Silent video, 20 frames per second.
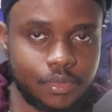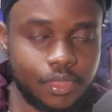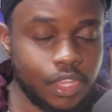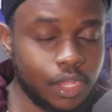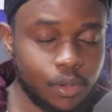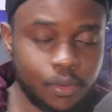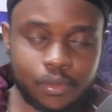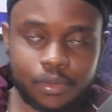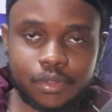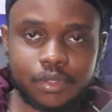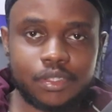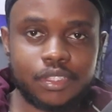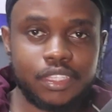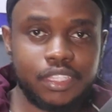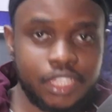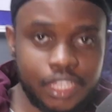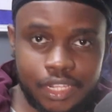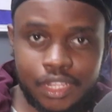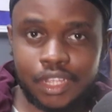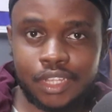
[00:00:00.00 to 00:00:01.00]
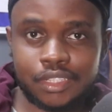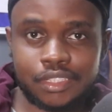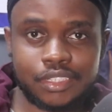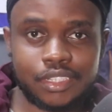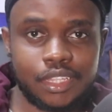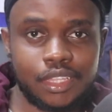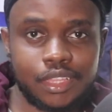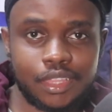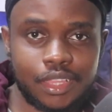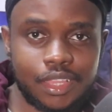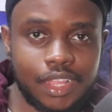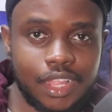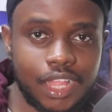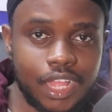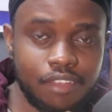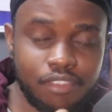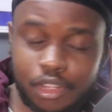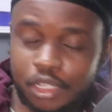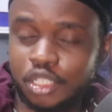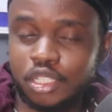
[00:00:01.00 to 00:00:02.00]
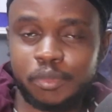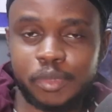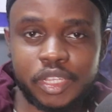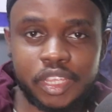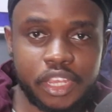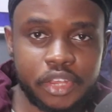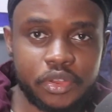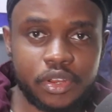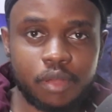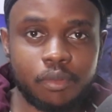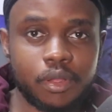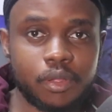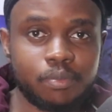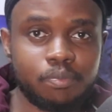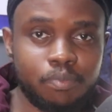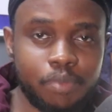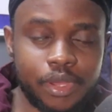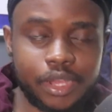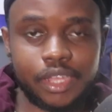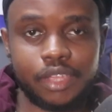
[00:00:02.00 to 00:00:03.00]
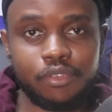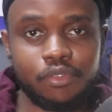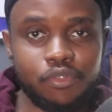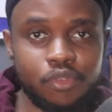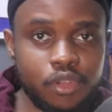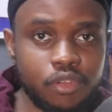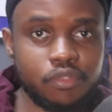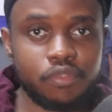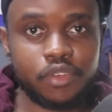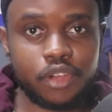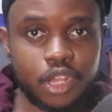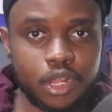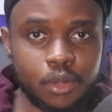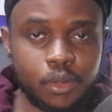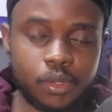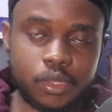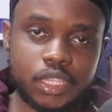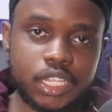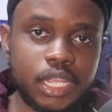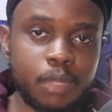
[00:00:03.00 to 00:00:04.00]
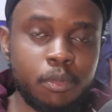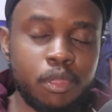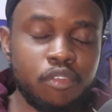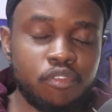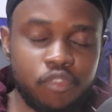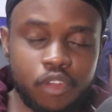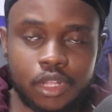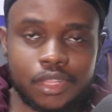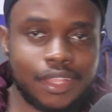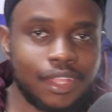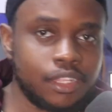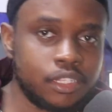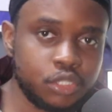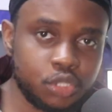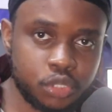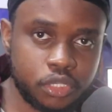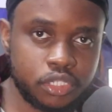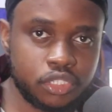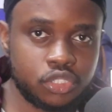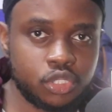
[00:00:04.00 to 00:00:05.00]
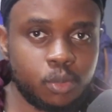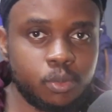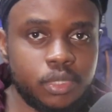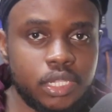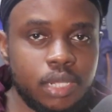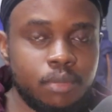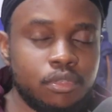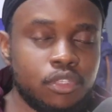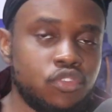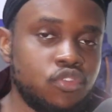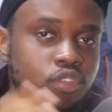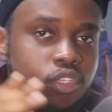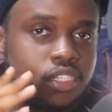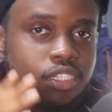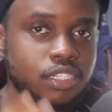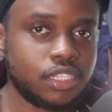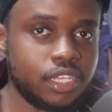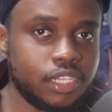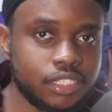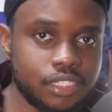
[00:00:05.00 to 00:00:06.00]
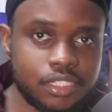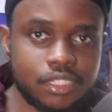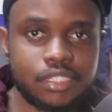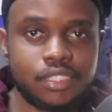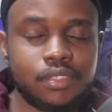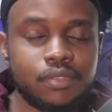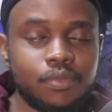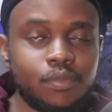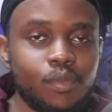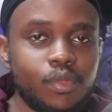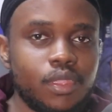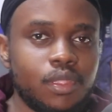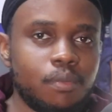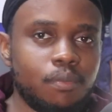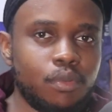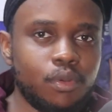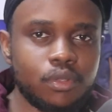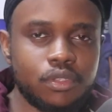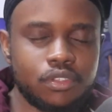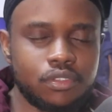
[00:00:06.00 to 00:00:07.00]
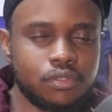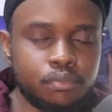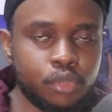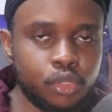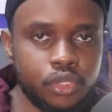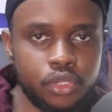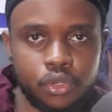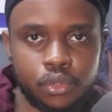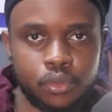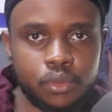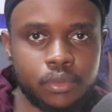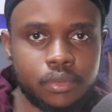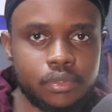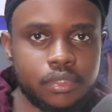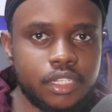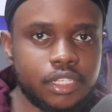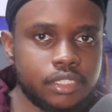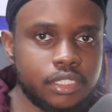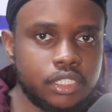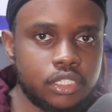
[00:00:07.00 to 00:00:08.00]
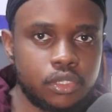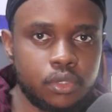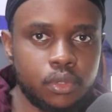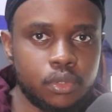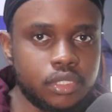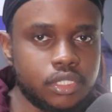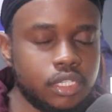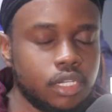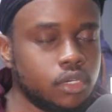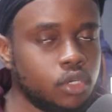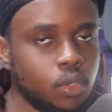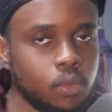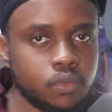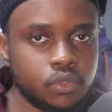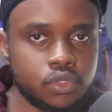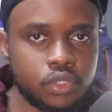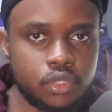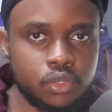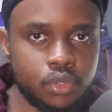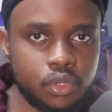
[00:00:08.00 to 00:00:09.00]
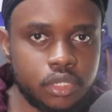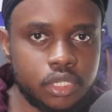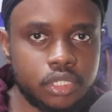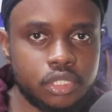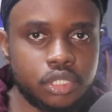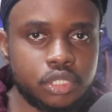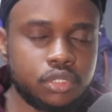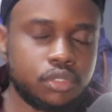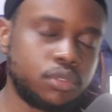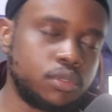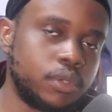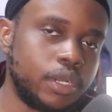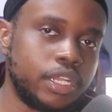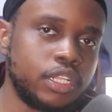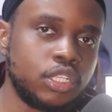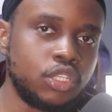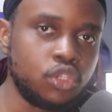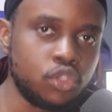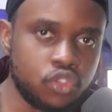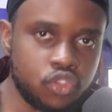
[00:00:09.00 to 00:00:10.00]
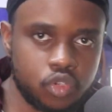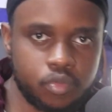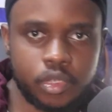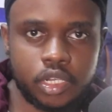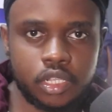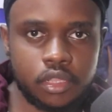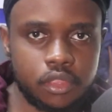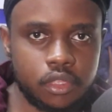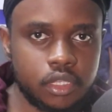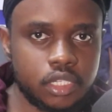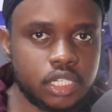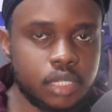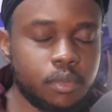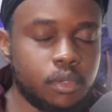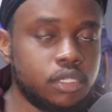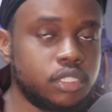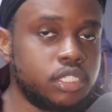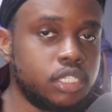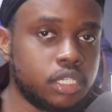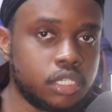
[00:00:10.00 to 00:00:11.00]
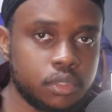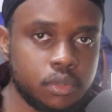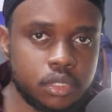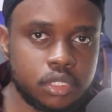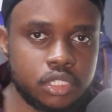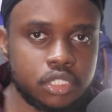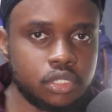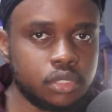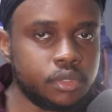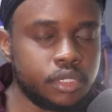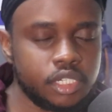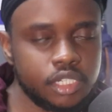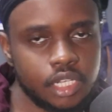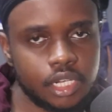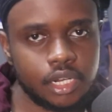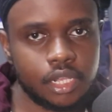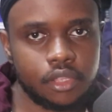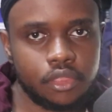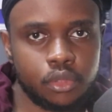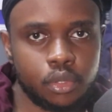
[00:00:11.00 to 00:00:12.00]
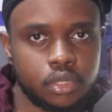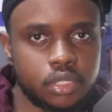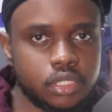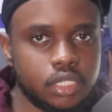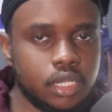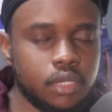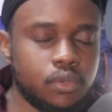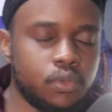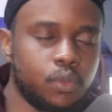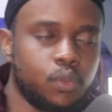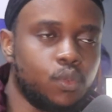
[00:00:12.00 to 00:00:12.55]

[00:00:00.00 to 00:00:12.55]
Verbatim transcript: Now, get that I've actually been hearing about Pi for a very long time. In fact, I joined sometime in 2019, but but you know, there's this cost that comes with knowledge. You know, I knew too many things about securities already, and I thought that